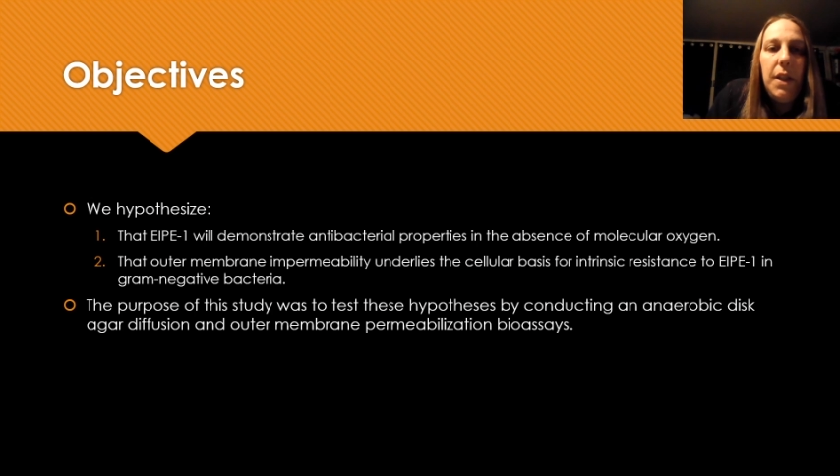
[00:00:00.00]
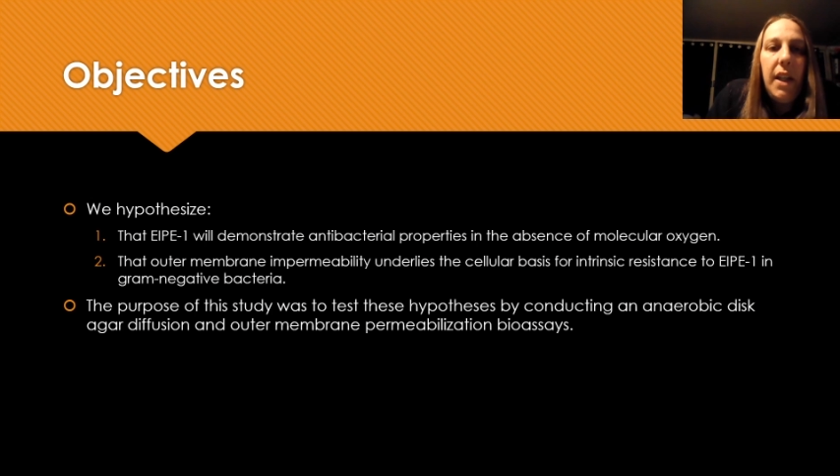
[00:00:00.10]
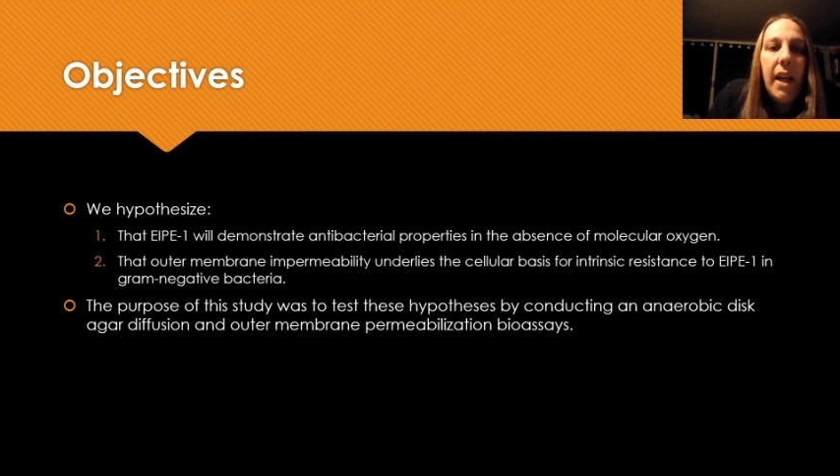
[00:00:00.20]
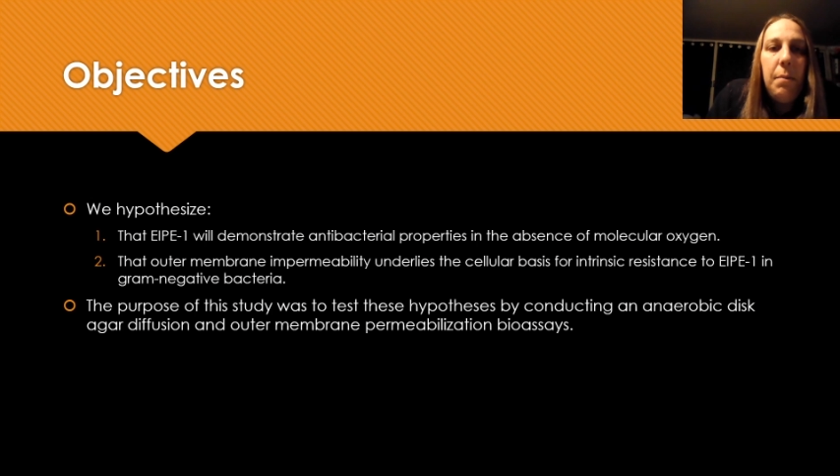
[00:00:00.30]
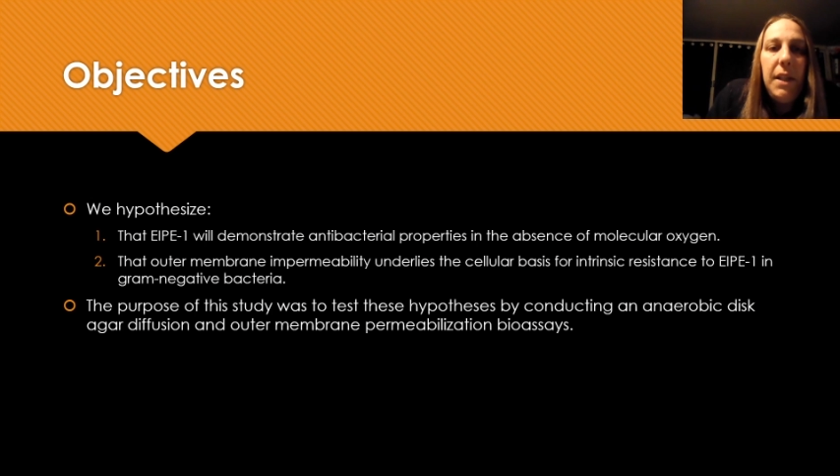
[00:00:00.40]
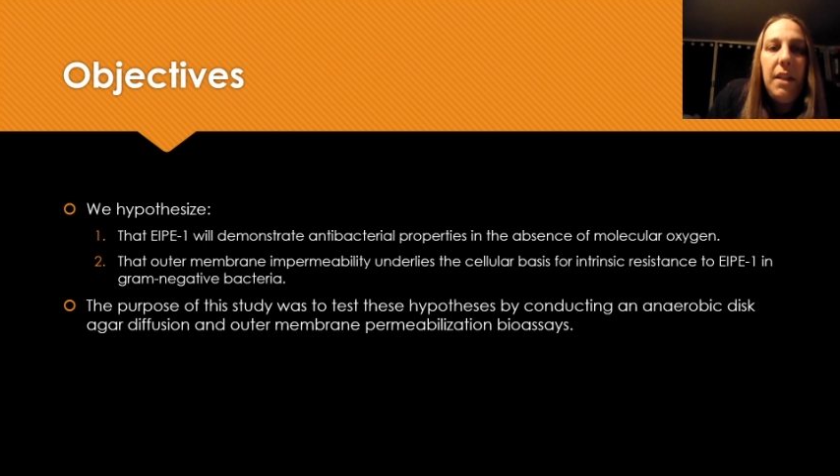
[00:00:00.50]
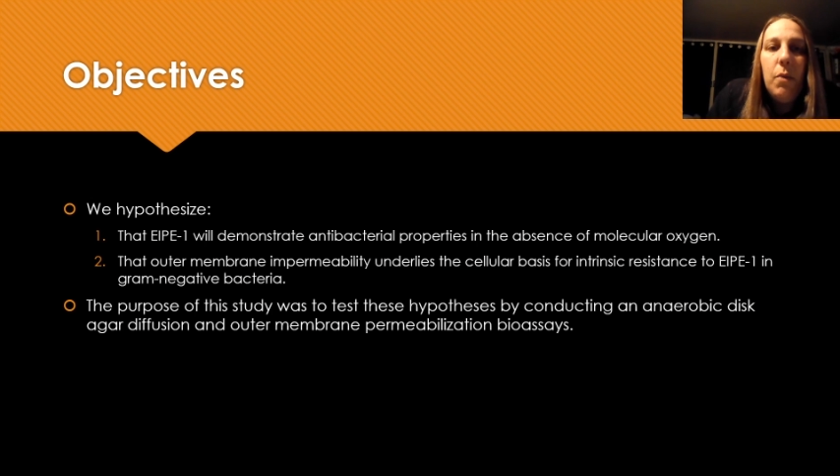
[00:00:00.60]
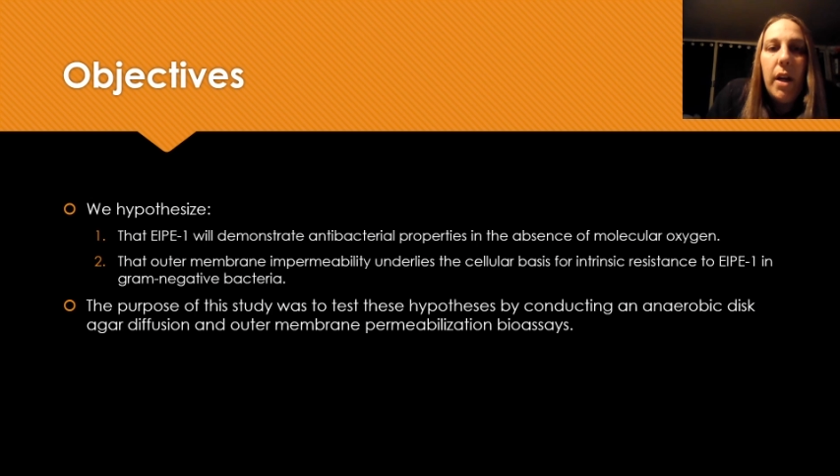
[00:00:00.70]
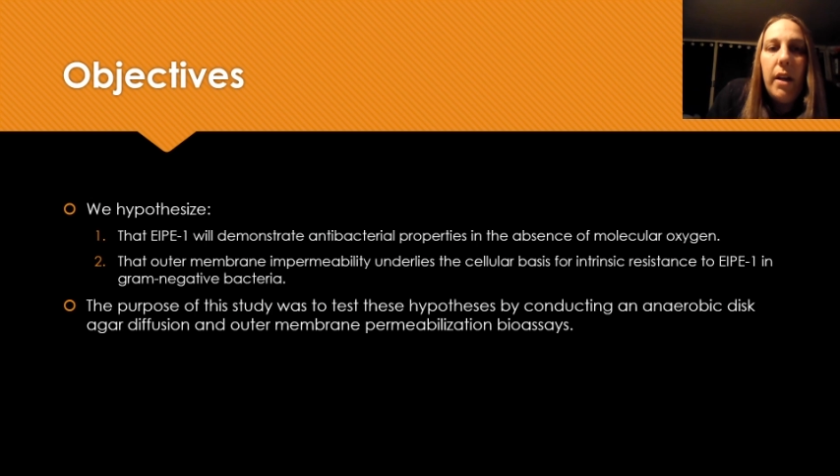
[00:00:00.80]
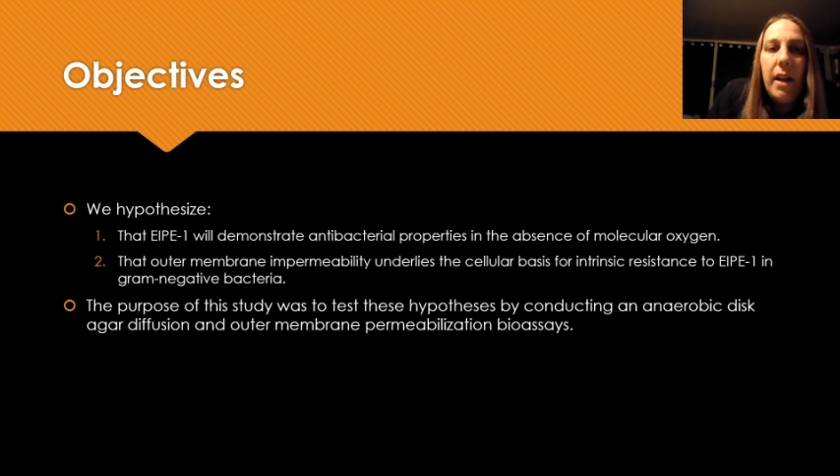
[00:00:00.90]
to
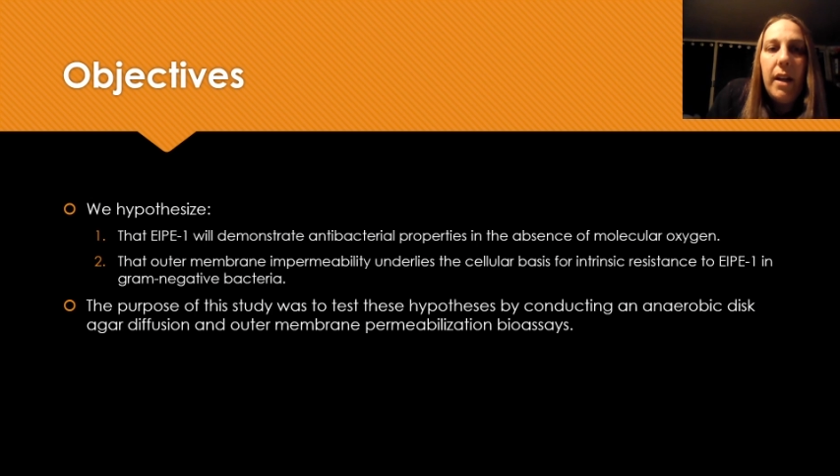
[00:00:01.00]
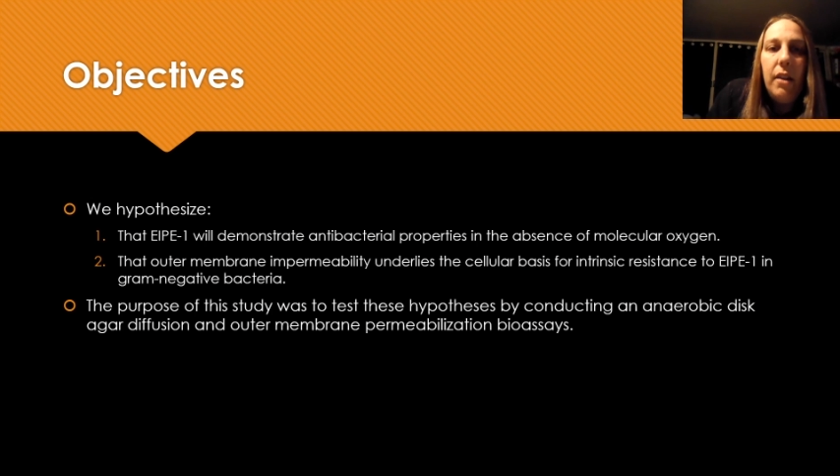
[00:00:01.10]
EIPE1